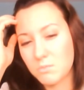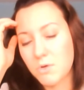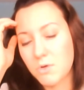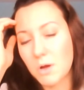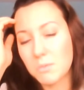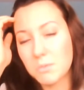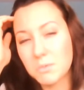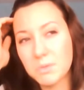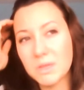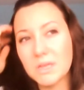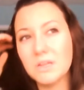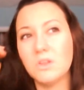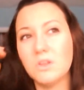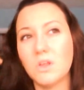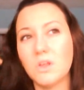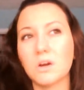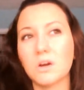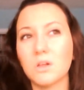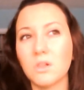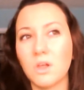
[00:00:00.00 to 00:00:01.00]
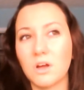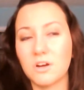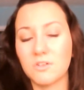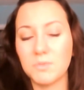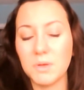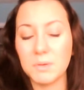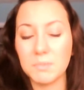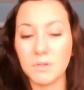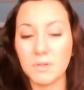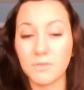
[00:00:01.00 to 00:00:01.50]
Probably not a lot
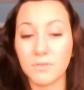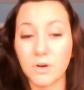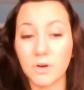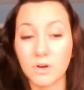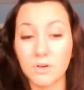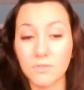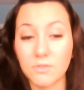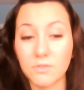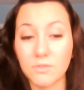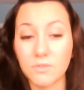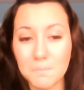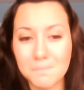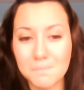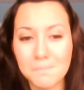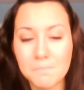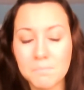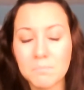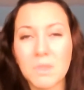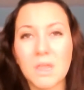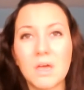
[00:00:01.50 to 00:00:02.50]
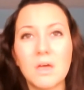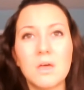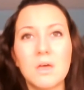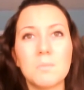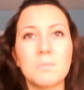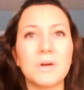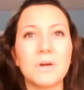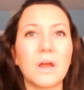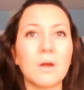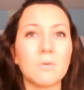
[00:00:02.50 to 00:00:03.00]
of people have heard of him,
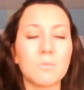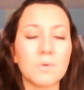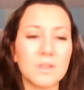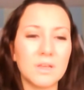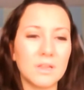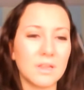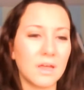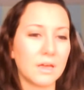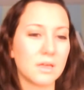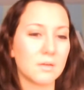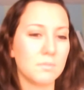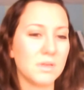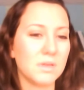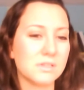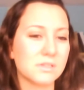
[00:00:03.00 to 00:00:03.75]
but I really like him.